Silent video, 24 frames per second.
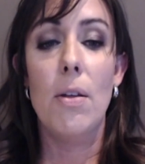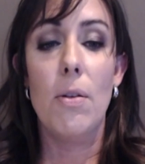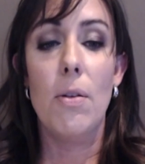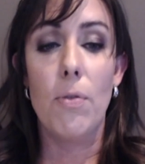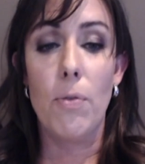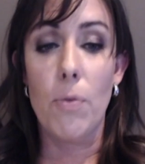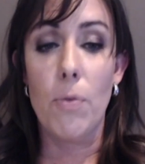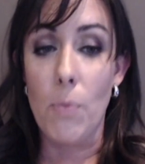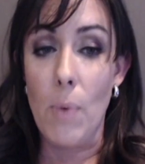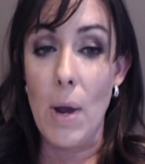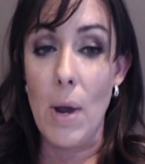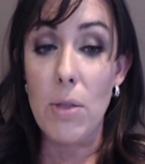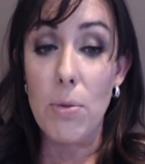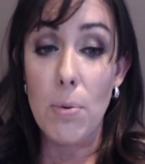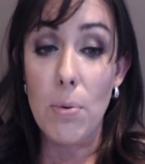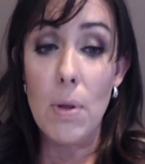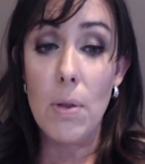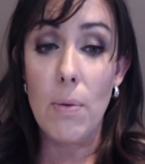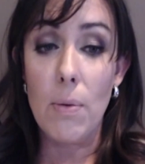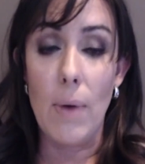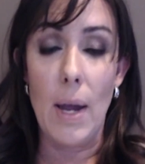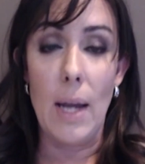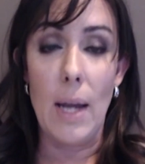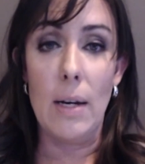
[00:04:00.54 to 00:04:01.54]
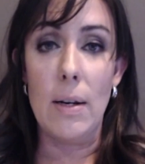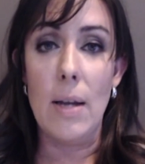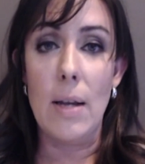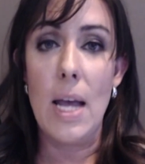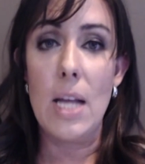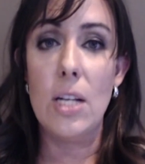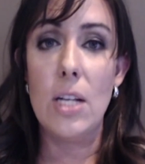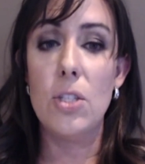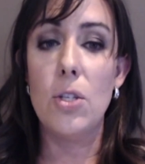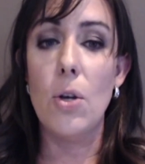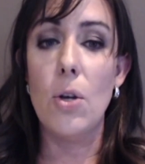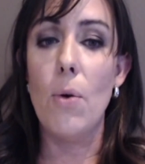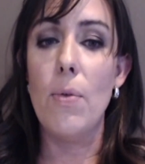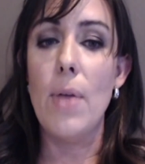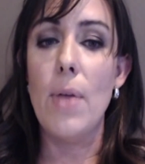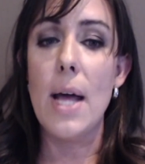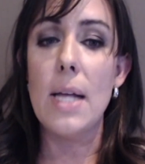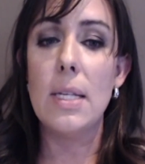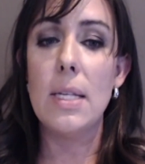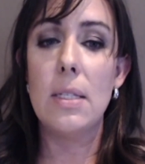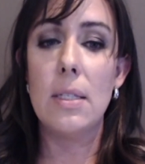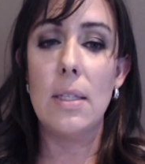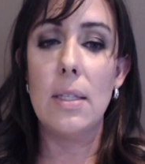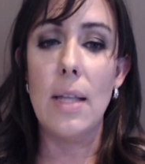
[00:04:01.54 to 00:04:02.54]
the rain. And so
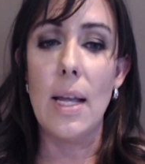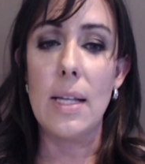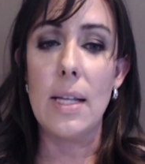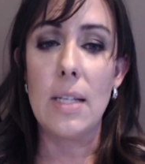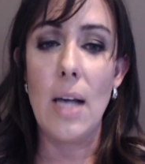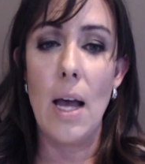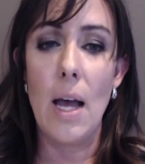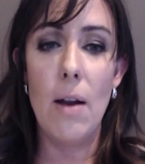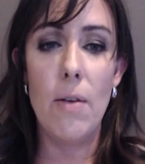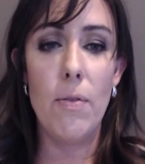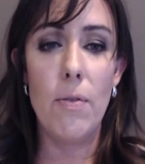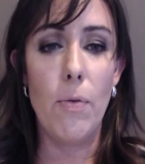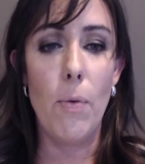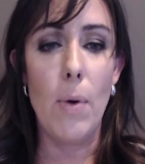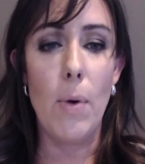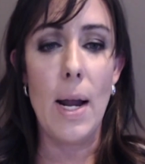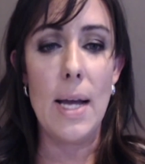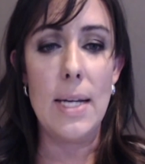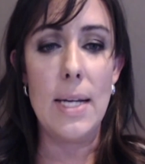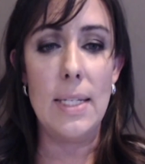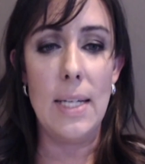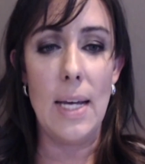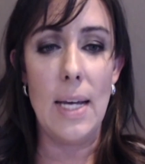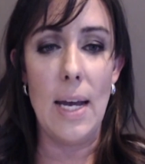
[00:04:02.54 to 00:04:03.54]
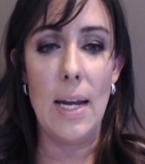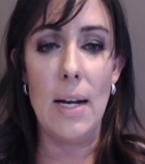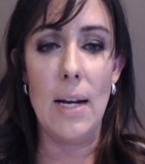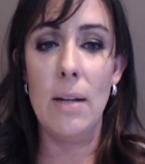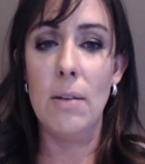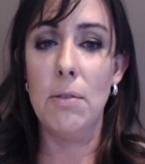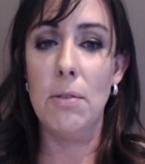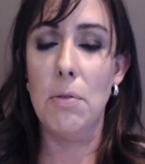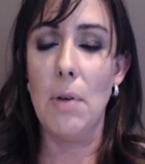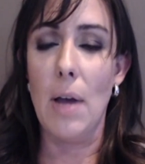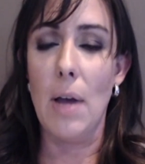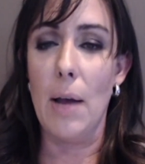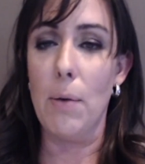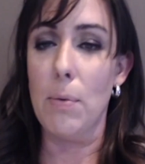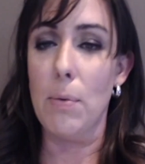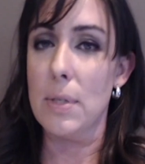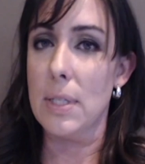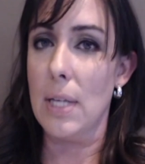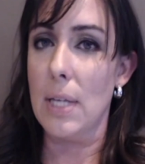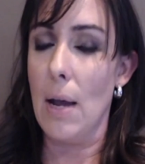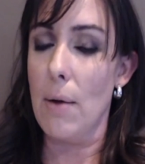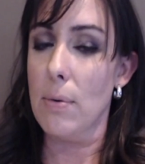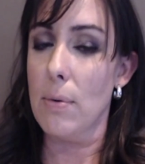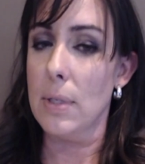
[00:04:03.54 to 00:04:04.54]
that's kind of what I did. I will
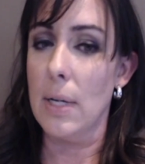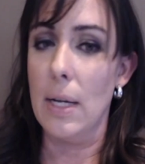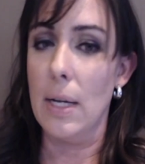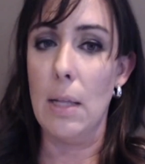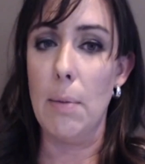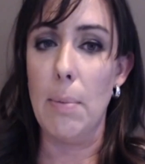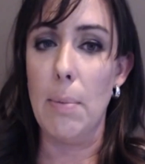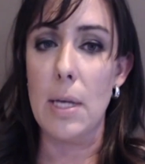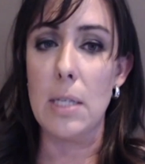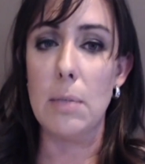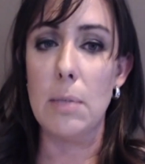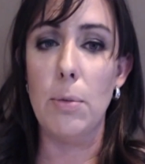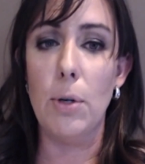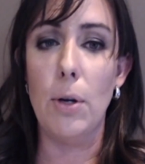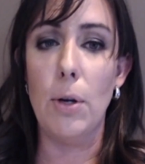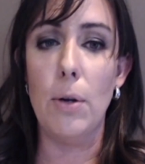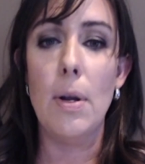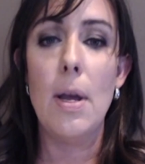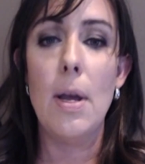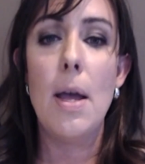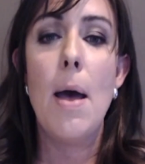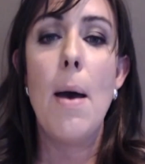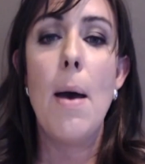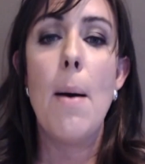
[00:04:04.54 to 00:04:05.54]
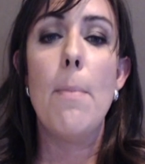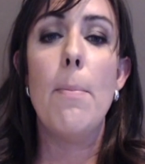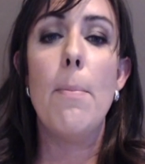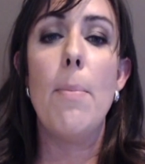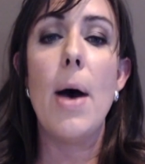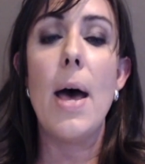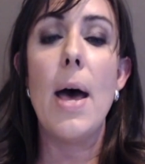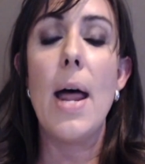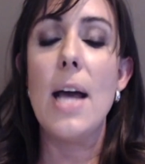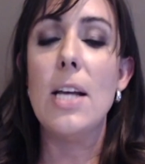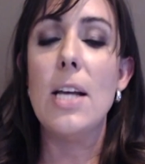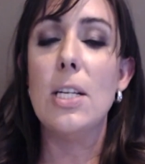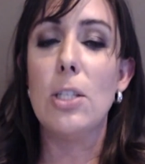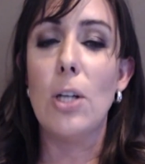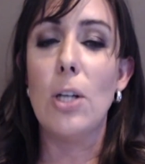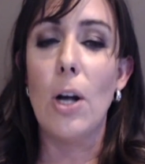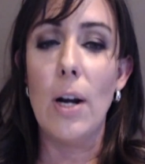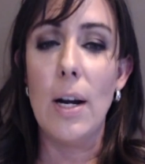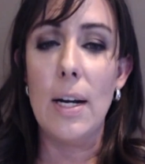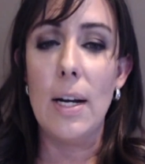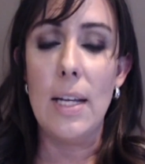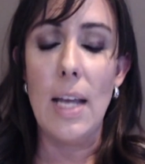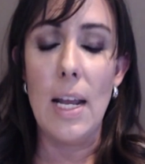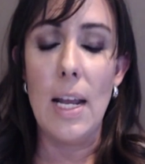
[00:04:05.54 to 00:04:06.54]
say I was not in the best mood, but
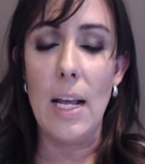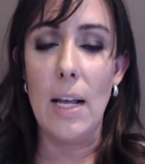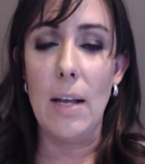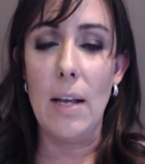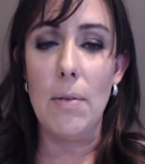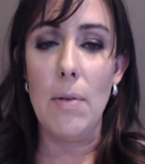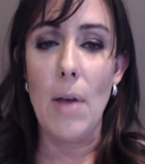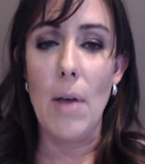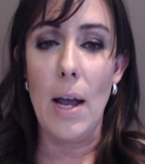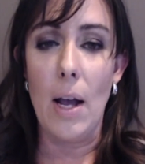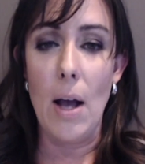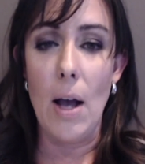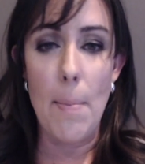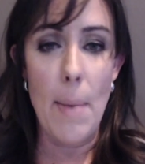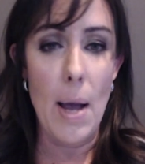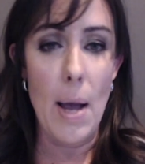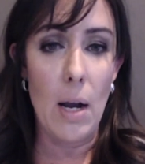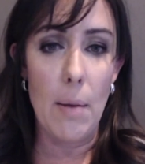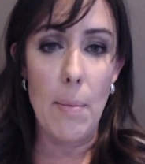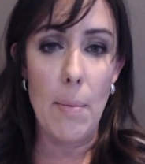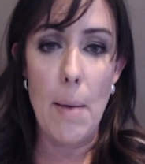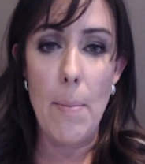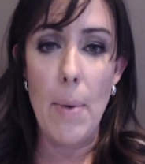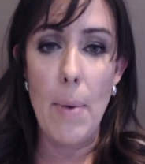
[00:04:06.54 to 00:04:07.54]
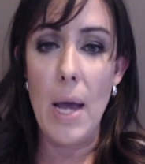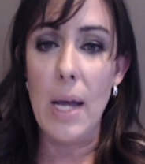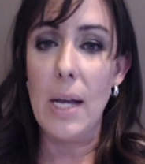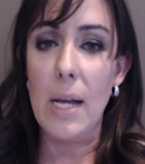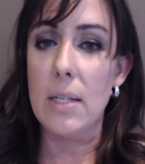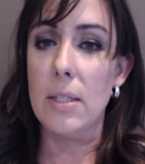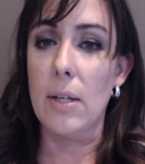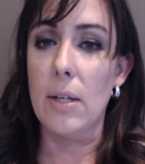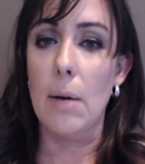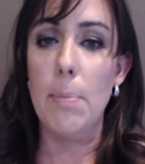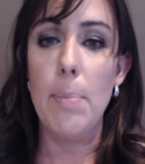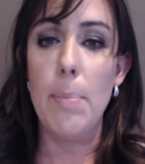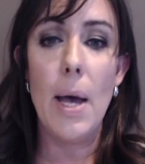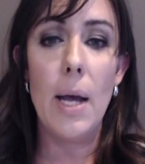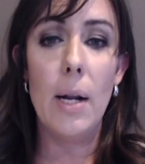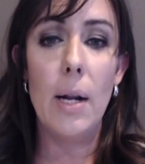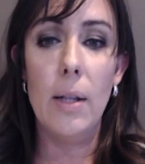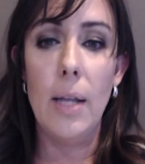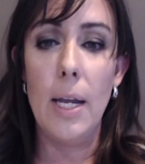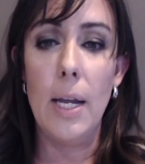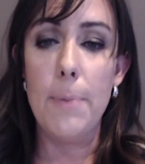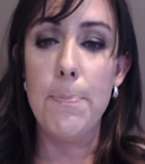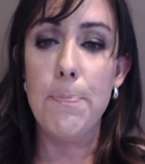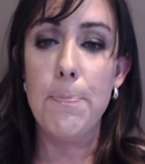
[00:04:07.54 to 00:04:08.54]
I got back on my bike, I started
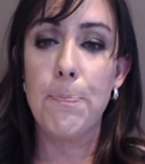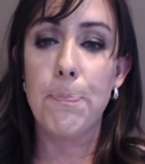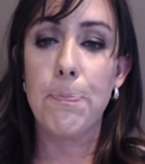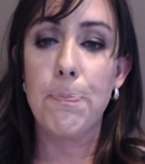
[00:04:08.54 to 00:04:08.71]
pedaling,